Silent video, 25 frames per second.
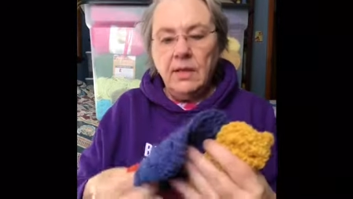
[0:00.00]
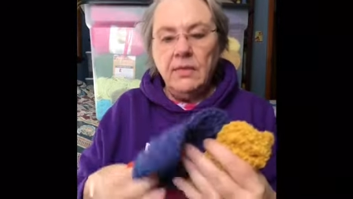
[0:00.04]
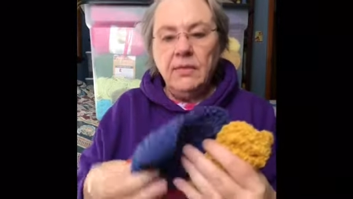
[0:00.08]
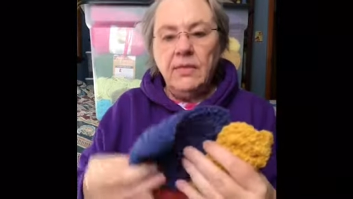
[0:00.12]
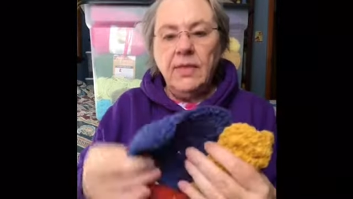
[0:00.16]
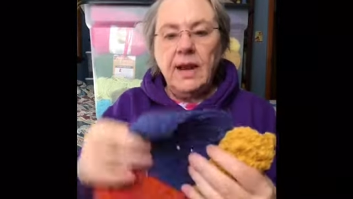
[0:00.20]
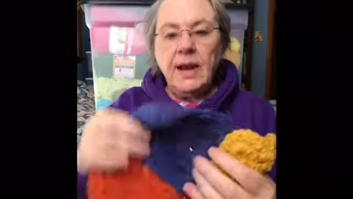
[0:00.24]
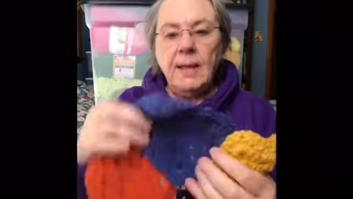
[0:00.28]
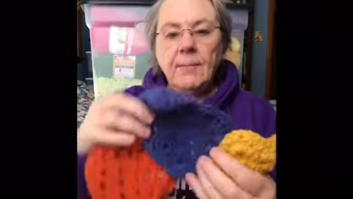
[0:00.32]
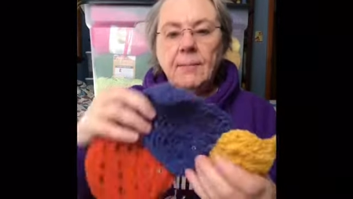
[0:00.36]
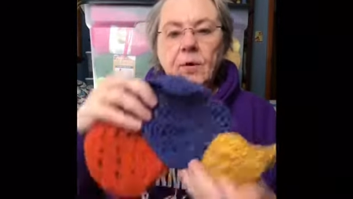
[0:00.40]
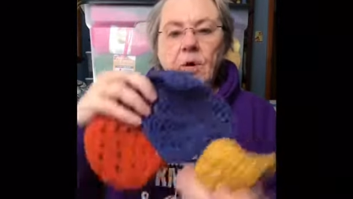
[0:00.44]

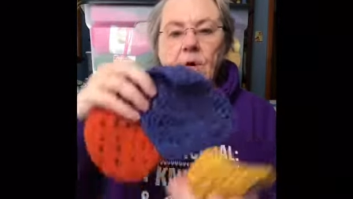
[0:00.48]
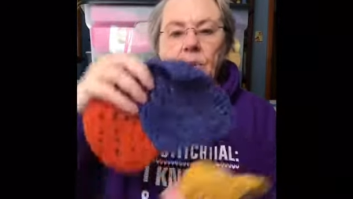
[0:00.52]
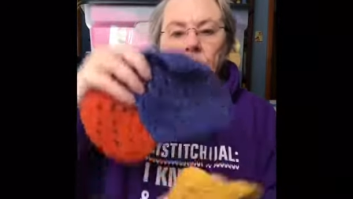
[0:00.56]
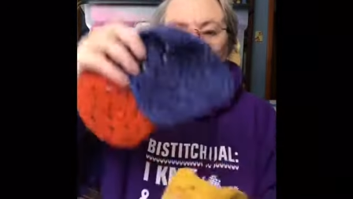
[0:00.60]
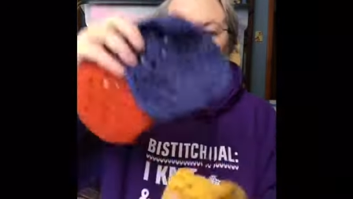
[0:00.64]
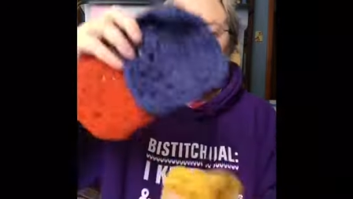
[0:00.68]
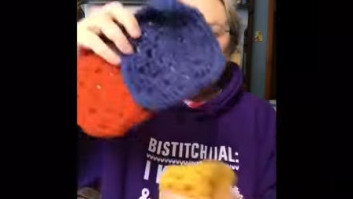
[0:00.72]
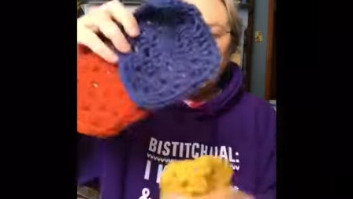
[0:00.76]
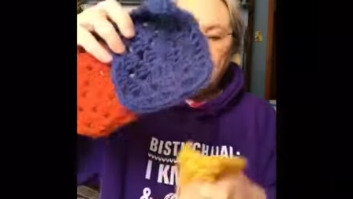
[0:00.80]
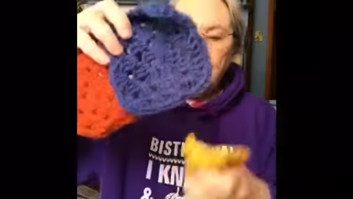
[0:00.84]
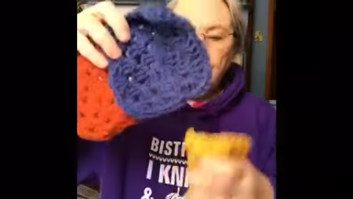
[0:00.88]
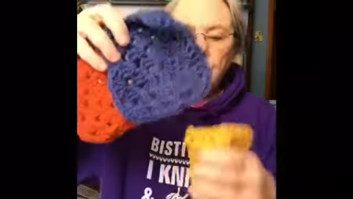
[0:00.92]
that I'm
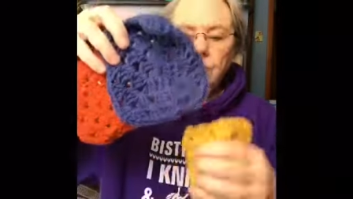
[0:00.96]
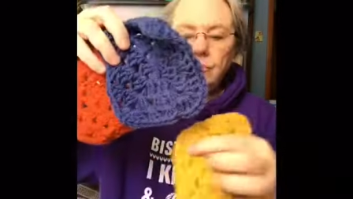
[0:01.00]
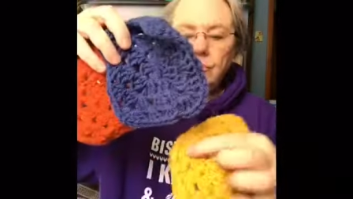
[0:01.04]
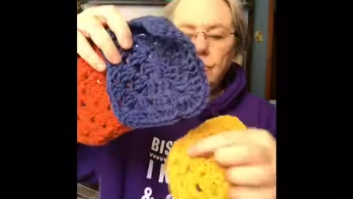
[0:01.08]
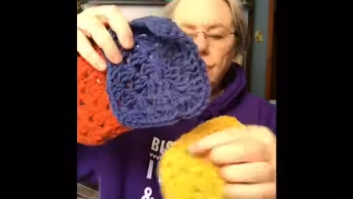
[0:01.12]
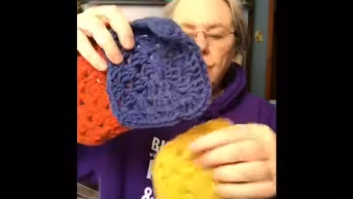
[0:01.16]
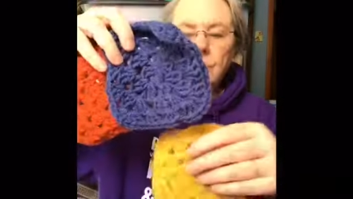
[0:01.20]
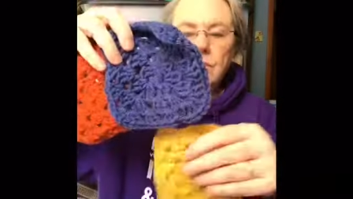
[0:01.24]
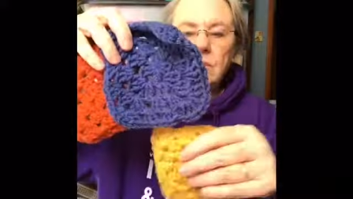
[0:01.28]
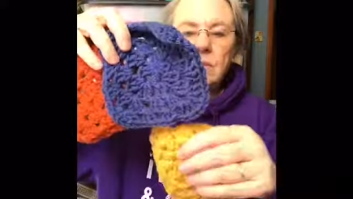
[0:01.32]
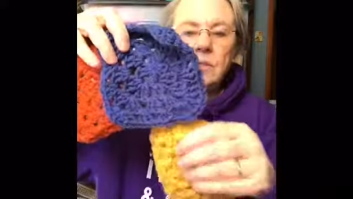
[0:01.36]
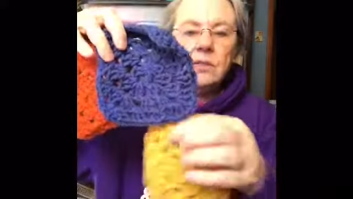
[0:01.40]
going to
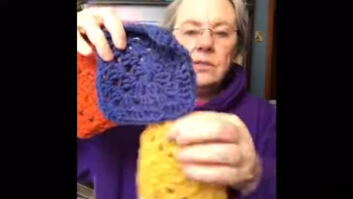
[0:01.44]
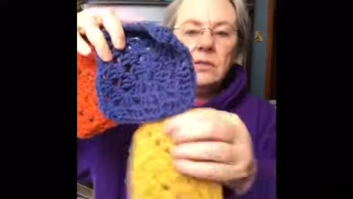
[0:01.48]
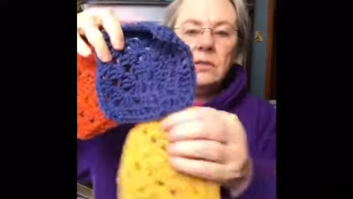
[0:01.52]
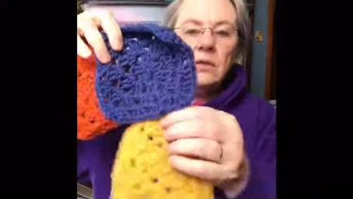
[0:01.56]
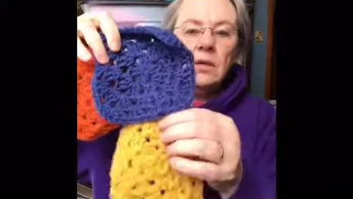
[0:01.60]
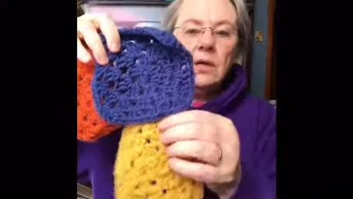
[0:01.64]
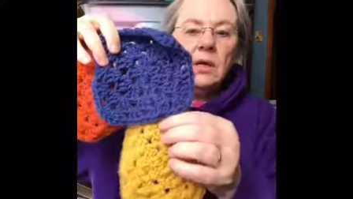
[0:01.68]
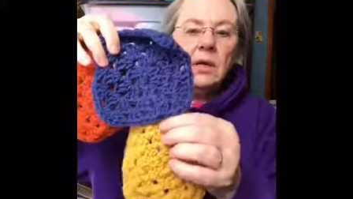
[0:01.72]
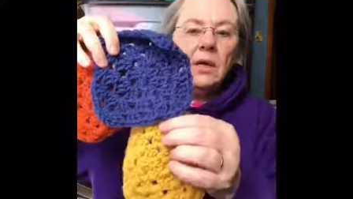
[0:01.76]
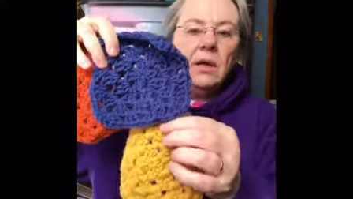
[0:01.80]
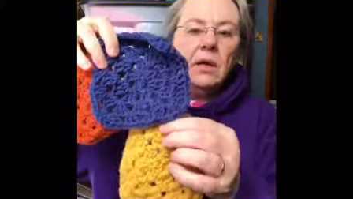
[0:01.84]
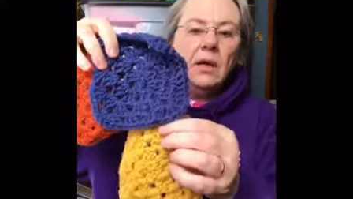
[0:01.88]
just
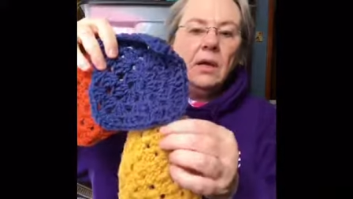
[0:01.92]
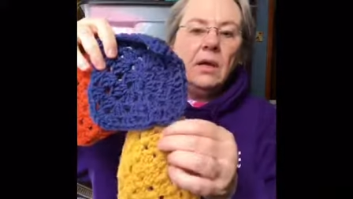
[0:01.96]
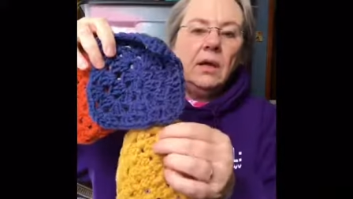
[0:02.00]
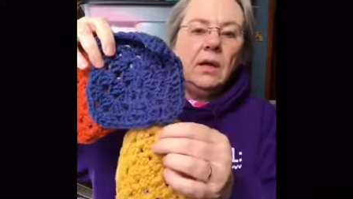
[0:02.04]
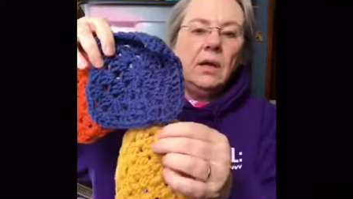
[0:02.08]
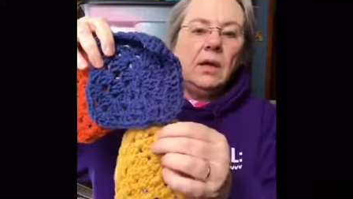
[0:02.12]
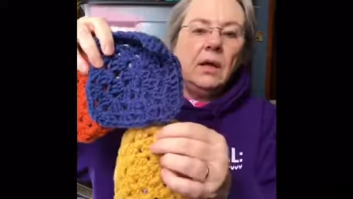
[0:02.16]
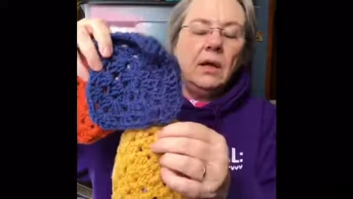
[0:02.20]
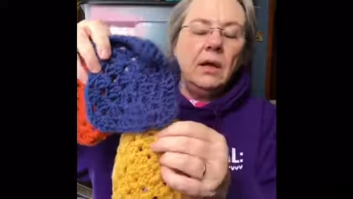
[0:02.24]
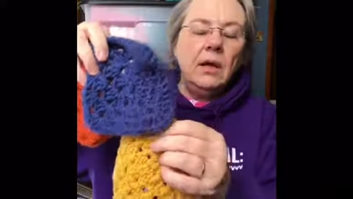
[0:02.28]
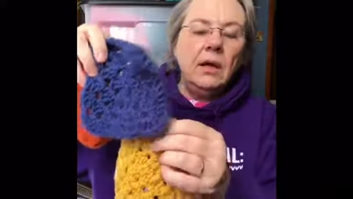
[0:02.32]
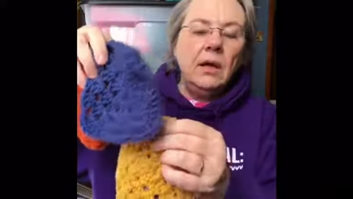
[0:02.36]

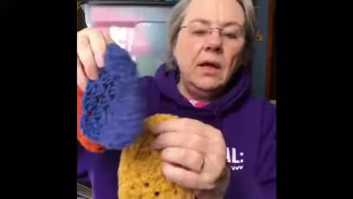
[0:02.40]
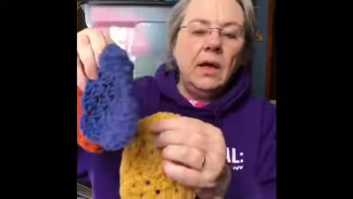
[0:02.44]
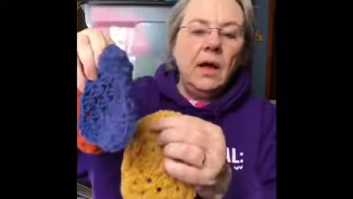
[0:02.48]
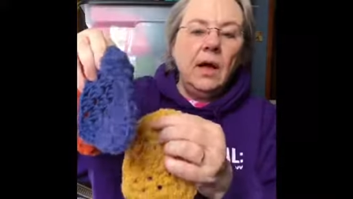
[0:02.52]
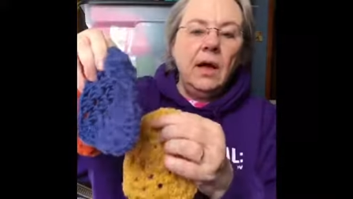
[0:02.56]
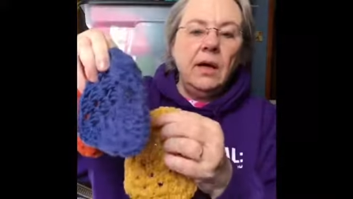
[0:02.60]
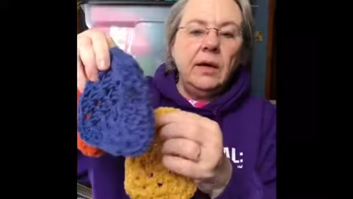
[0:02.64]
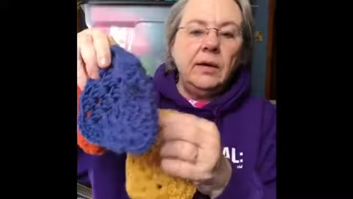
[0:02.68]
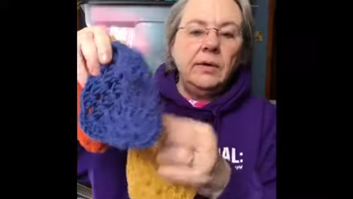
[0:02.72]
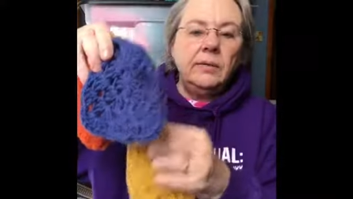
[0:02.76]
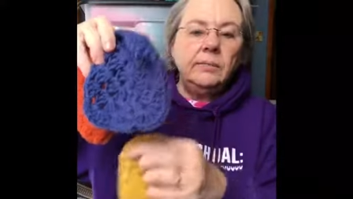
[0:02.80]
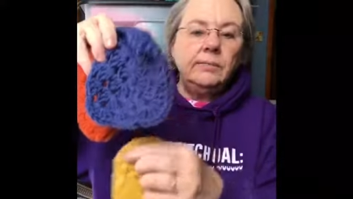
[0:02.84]

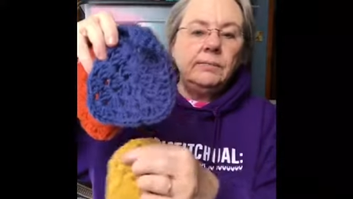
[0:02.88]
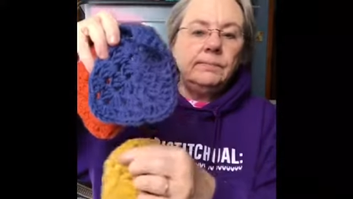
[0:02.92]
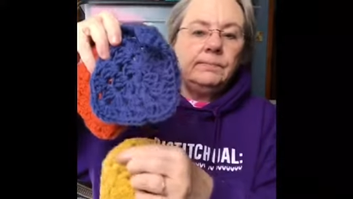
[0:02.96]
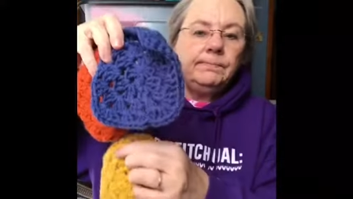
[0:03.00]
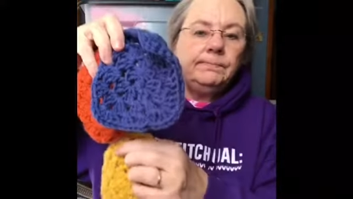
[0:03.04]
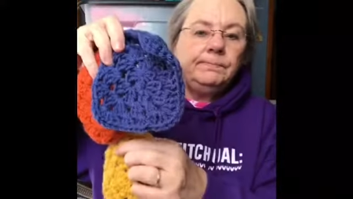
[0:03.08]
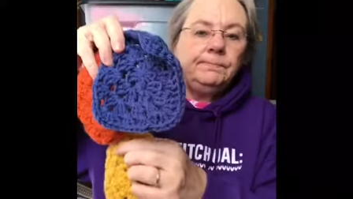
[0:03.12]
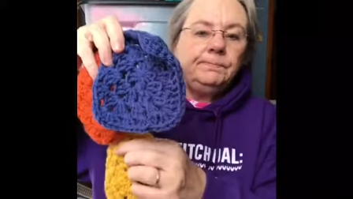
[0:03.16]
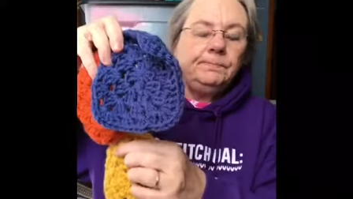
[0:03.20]
um,